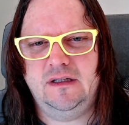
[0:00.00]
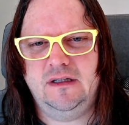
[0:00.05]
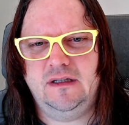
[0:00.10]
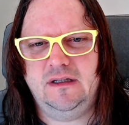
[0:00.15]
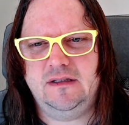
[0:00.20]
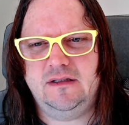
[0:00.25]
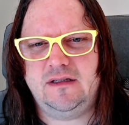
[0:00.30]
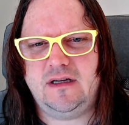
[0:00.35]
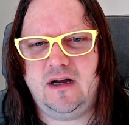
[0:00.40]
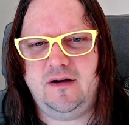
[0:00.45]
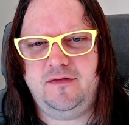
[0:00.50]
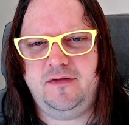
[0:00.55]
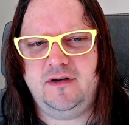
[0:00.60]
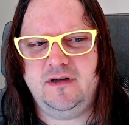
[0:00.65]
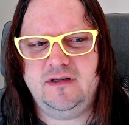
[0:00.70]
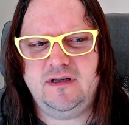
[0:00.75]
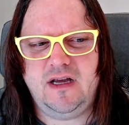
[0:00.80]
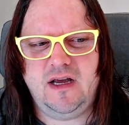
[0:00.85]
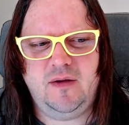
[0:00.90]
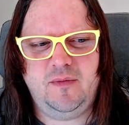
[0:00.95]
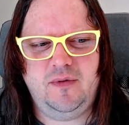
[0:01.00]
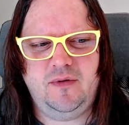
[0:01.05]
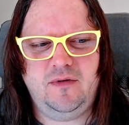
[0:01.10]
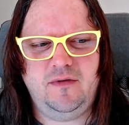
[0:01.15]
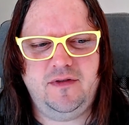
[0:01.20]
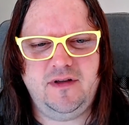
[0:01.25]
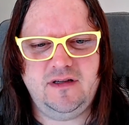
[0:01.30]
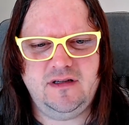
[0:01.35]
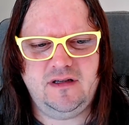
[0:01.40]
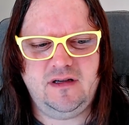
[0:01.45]
So for example,
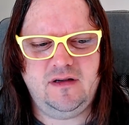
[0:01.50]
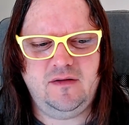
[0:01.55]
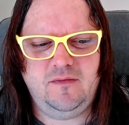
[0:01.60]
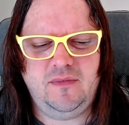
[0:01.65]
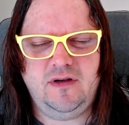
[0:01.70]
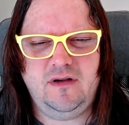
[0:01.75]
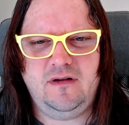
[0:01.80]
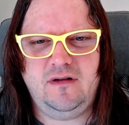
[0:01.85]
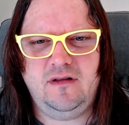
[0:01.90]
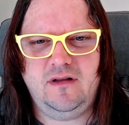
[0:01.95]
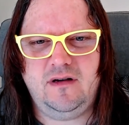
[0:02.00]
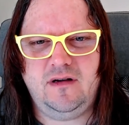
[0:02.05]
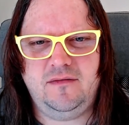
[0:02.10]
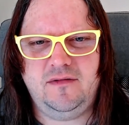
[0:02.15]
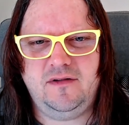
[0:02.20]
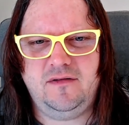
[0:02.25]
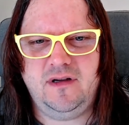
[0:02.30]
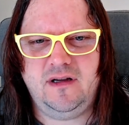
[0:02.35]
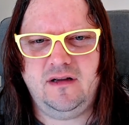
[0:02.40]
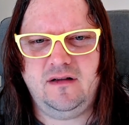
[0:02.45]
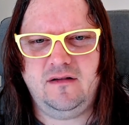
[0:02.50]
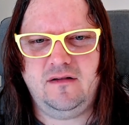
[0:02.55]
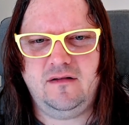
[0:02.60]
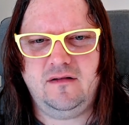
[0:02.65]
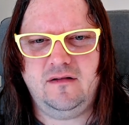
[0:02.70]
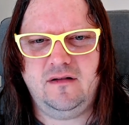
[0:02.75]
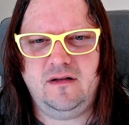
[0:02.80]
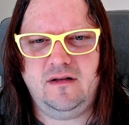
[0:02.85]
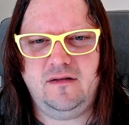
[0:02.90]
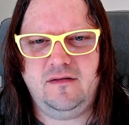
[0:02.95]
this computer that I'm doing
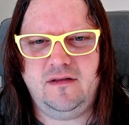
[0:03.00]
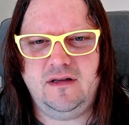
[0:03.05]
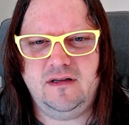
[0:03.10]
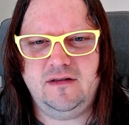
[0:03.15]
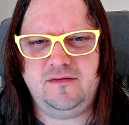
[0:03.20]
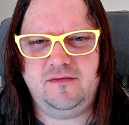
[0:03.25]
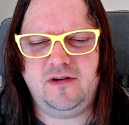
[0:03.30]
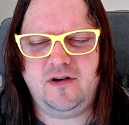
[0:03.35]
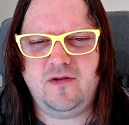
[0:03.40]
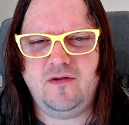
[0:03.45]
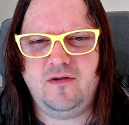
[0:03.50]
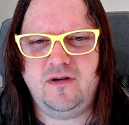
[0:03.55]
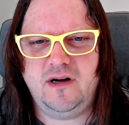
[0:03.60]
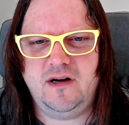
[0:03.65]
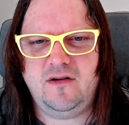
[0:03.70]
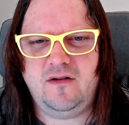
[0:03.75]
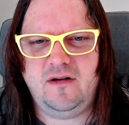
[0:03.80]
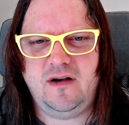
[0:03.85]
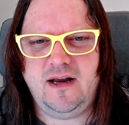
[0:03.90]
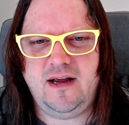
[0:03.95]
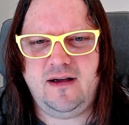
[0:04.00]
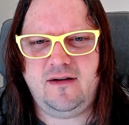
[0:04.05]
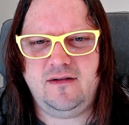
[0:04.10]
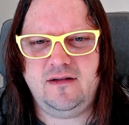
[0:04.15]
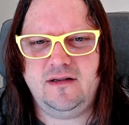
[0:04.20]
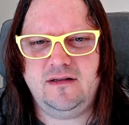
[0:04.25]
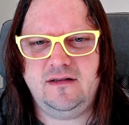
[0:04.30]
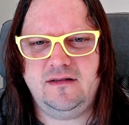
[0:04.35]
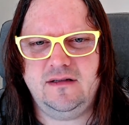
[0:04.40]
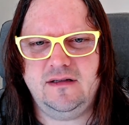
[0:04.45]
this recording on now
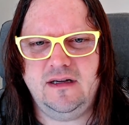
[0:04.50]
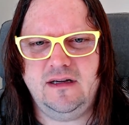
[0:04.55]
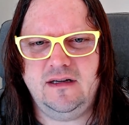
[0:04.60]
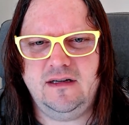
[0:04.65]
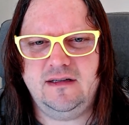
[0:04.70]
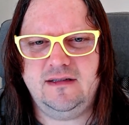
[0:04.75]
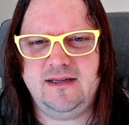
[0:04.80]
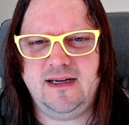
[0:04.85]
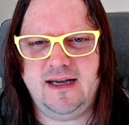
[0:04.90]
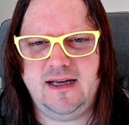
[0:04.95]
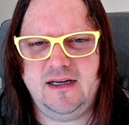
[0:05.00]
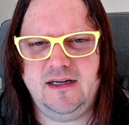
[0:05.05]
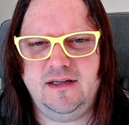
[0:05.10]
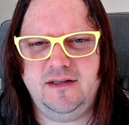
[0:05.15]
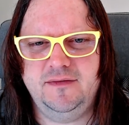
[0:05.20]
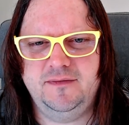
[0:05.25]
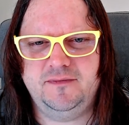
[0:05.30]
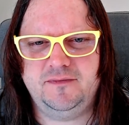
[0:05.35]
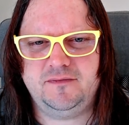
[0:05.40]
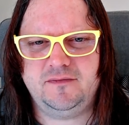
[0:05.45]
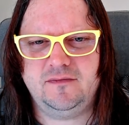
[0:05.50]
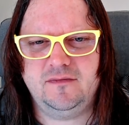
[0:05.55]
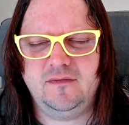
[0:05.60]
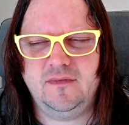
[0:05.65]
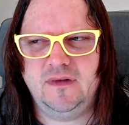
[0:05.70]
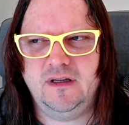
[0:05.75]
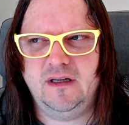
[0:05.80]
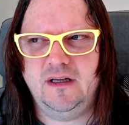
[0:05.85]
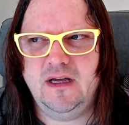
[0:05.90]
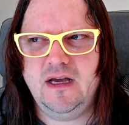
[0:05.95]
is in Italian.
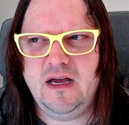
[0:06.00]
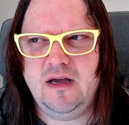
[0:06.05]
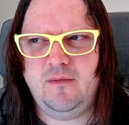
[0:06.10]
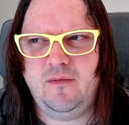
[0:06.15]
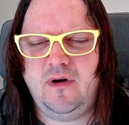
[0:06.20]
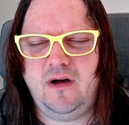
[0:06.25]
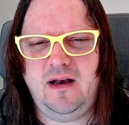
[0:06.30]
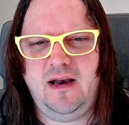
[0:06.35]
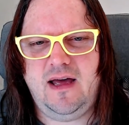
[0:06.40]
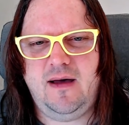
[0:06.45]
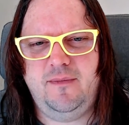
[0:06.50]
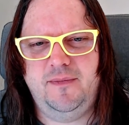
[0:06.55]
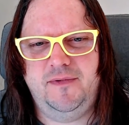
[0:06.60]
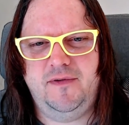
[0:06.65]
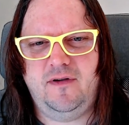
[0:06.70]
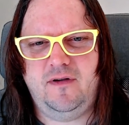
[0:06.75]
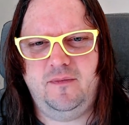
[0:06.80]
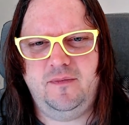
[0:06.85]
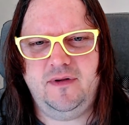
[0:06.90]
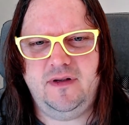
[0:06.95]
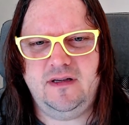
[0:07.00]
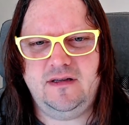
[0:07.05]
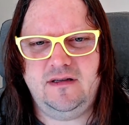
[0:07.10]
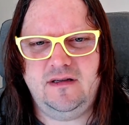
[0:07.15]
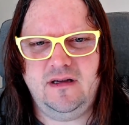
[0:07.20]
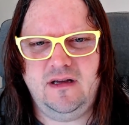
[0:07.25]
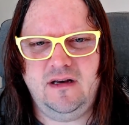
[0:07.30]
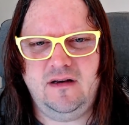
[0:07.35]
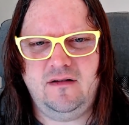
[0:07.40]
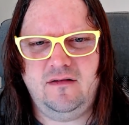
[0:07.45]
My laptop is
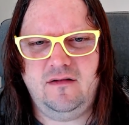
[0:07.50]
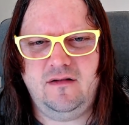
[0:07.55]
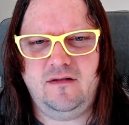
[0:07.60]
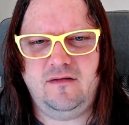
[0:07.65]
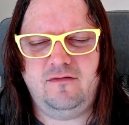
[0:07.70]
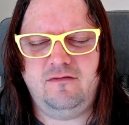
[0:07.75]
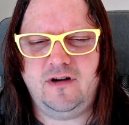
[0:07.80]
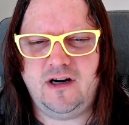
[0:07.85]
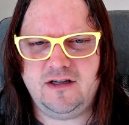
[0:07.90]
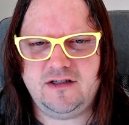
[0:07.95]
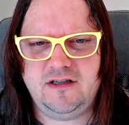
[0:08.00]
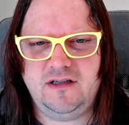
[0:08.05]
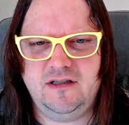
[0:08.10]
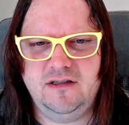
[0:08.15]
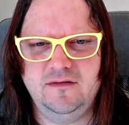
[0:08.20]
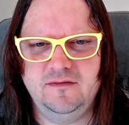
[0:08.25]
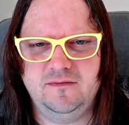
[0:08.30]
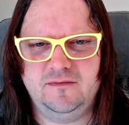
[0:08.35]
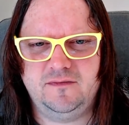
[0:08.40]
in Russian.